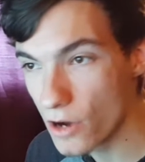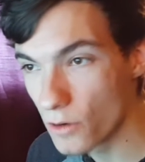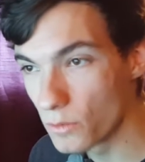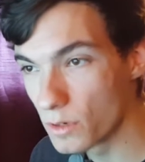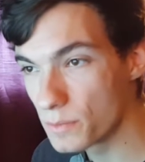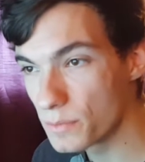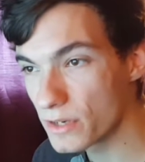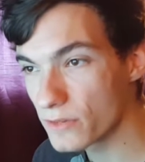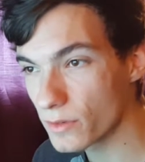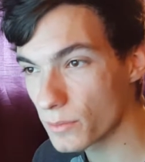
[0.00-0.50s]

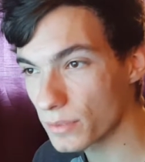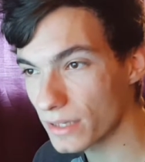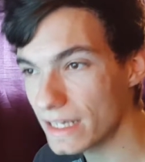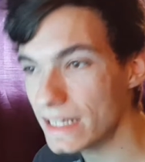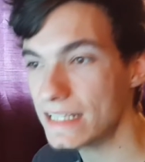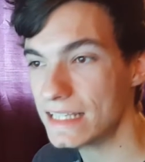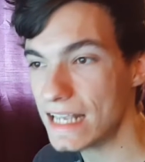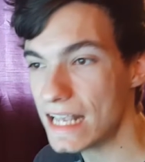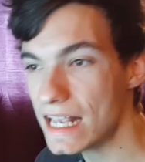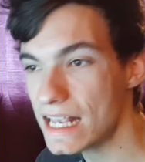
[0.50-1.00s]
would be
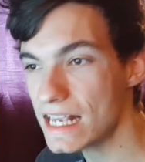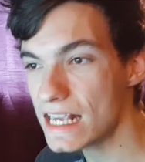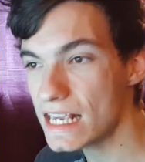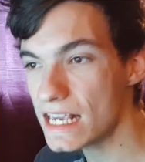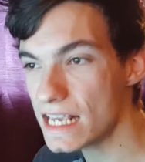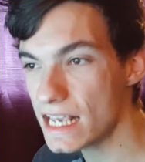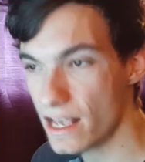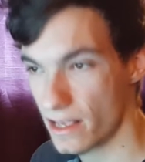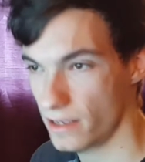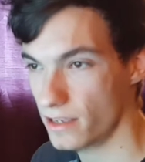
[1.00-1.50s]
replace
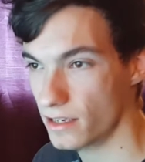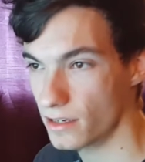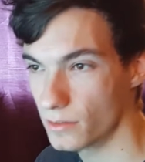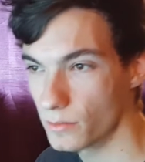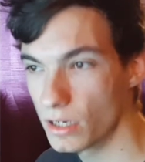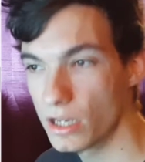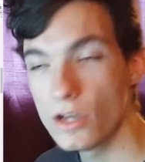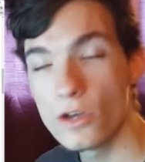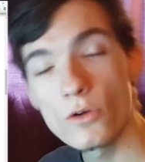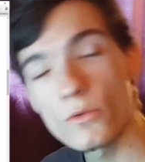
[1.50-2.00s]
he, him
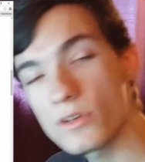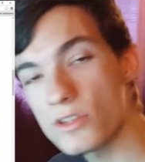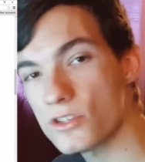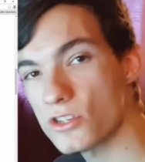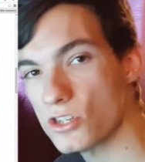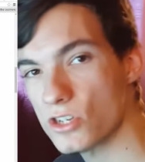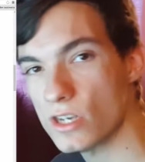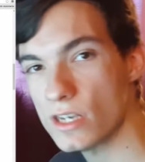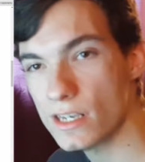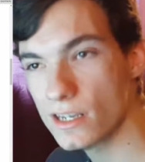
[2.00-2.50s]
with
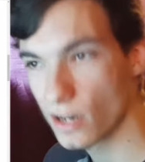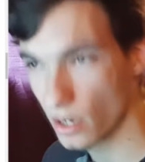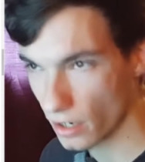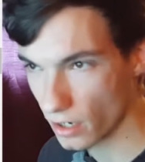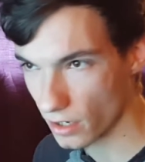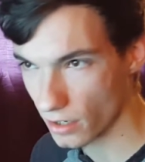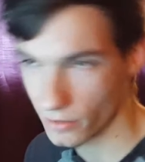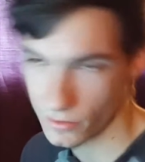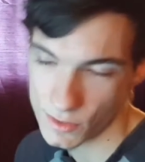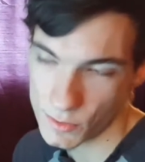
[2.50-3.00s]
she,
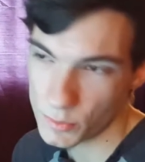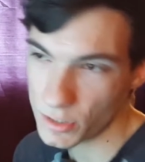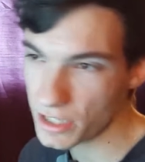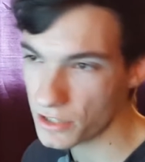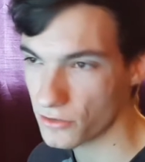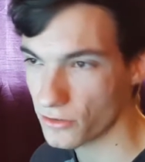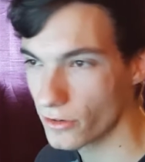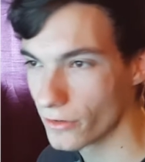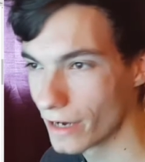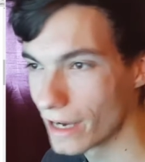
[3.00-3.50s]
her. It's pretty
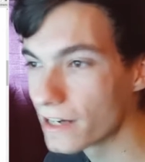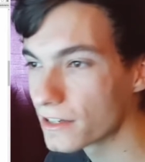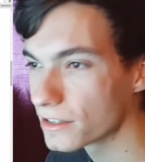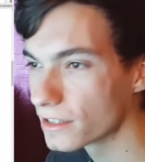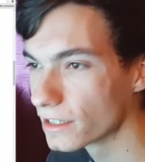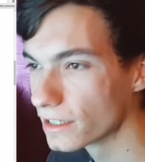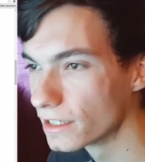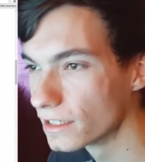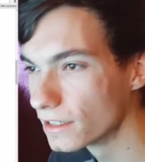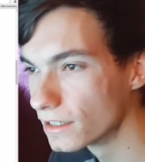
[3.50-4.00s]
true,
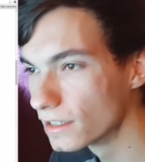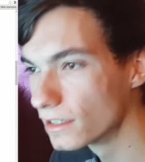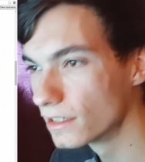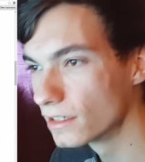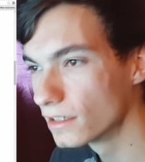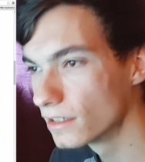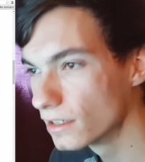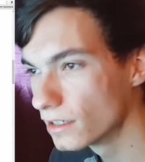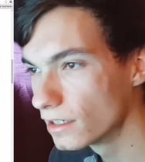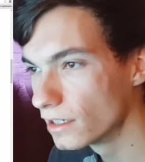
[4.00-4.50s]
actually.
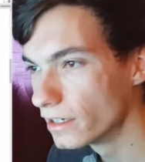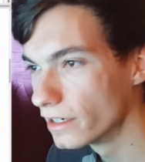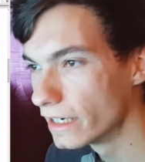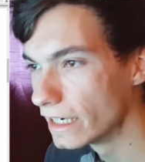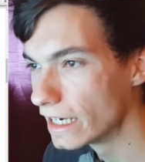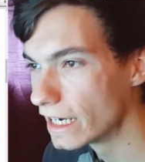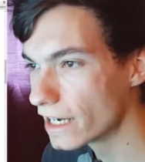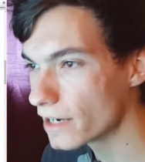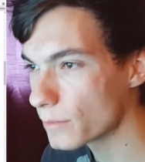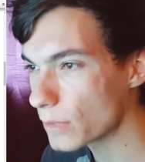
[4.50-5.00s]

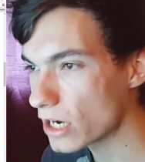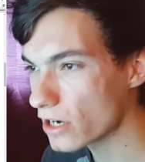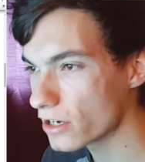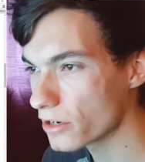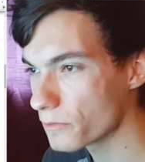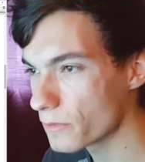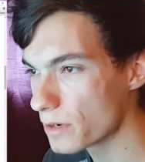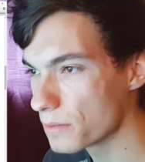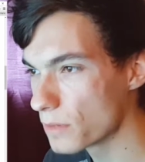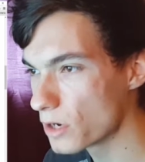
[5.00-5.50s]
In a
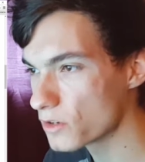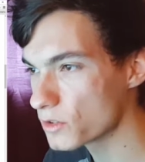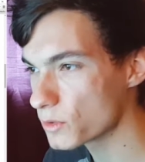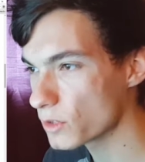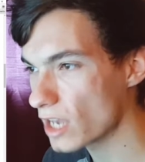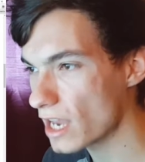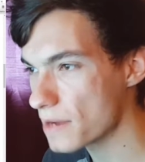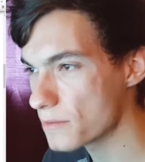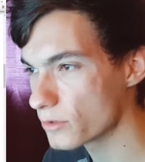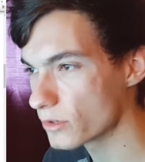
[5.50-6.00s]
market where
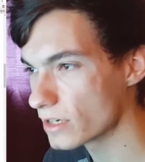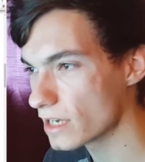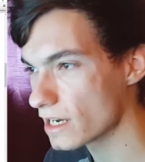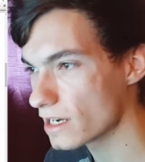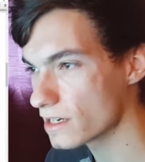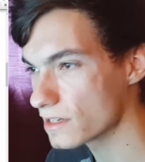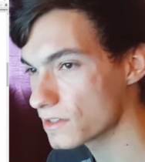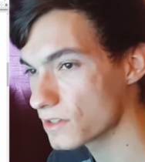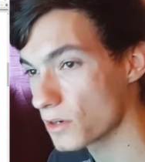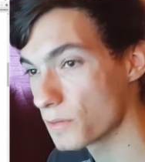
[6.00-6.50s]
most game
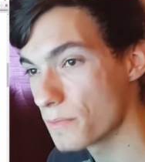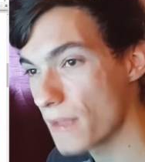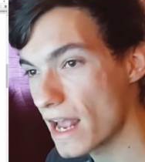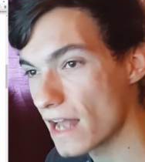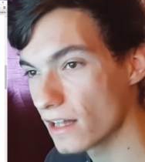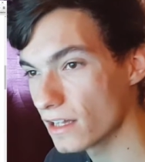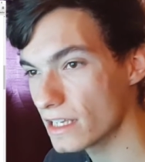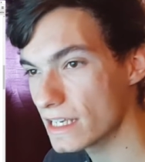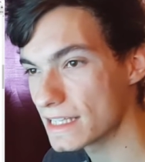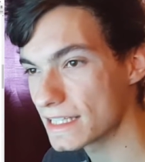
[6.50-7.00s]
protagonists are
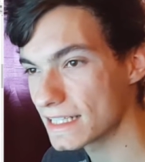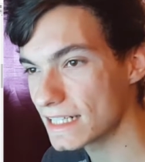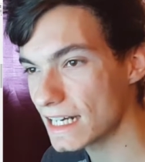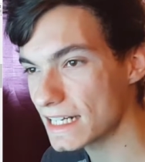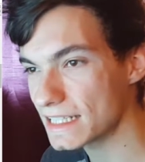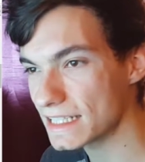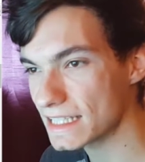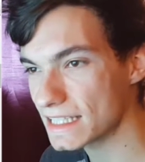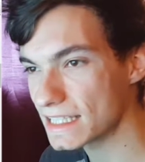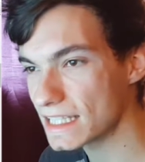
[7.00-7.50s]
male, it's
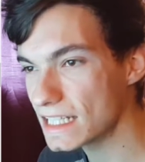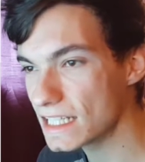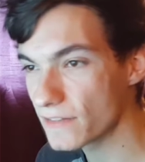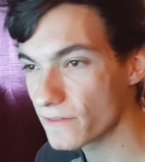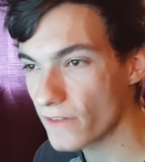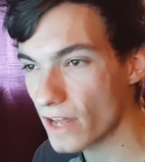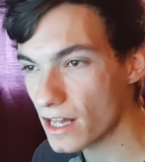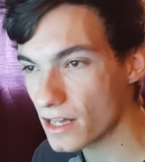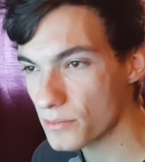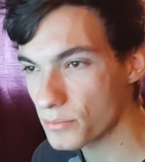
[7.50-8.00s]
nice to see
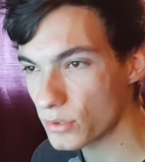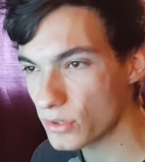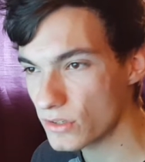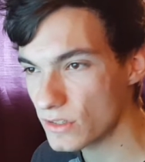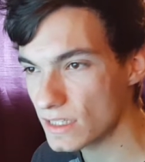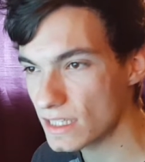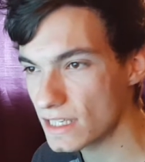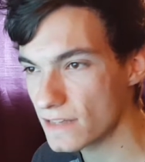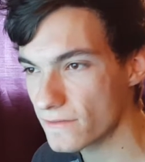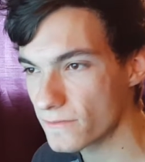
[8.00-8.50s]

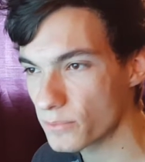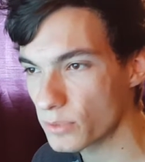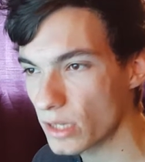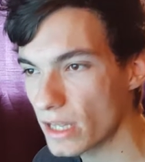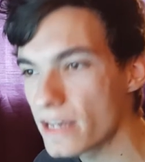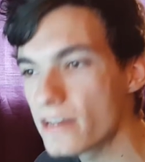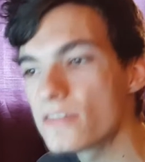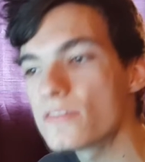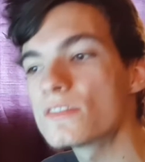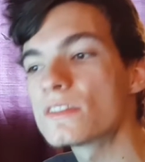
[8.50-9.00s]
developers give
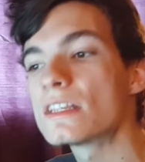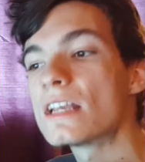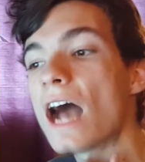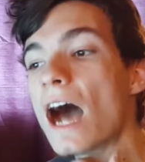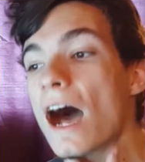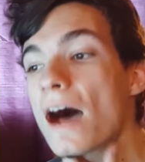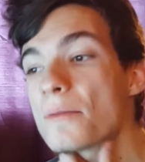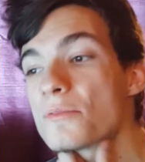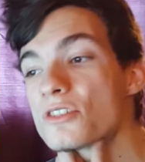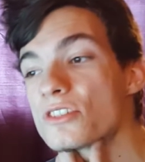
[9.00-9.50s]
players the
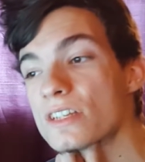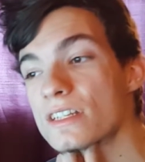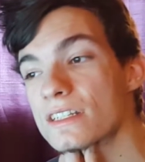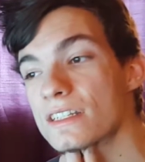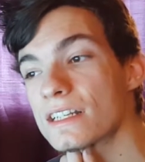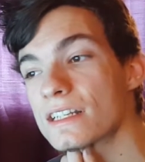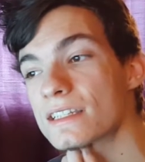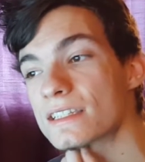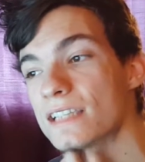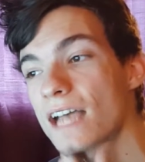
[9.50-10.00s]
option
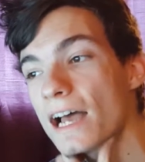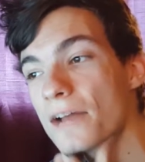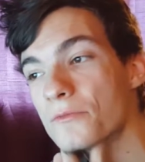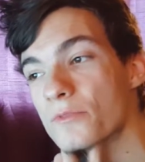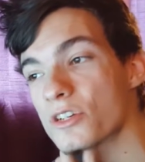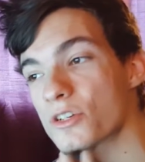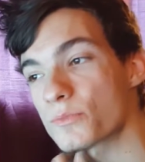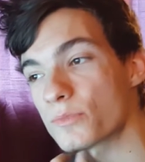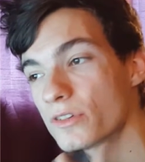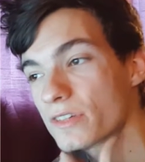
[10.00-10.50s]
to decide
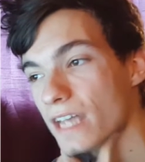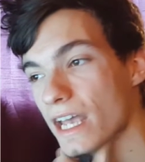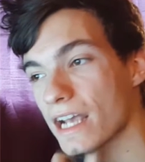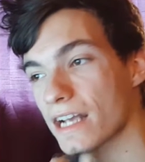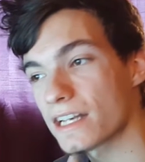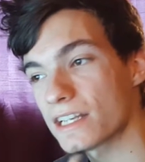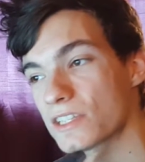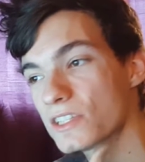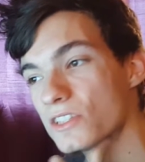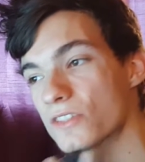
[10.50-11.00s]
which
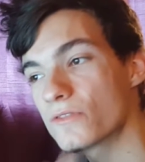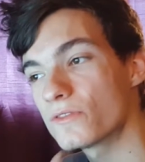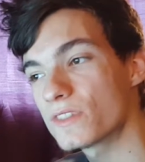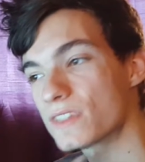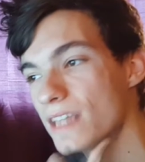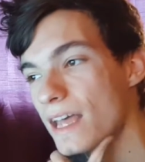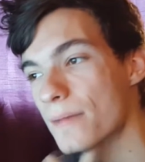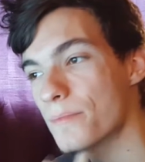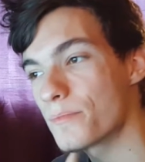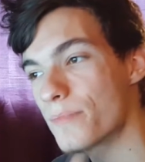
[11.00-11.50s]
protagonist suits
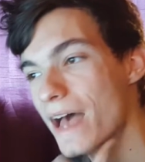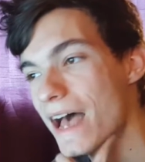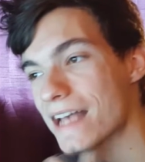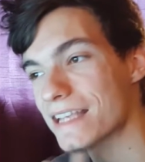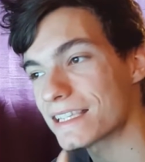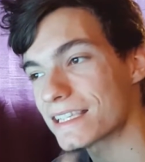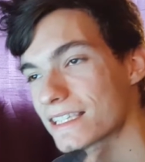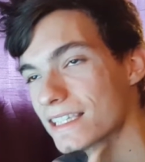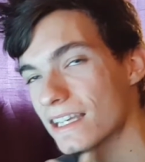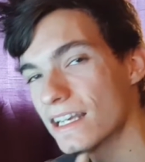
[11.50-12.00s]
them
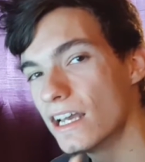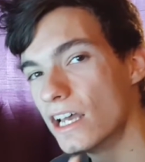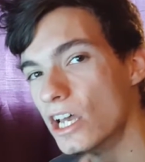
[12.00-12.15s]
best.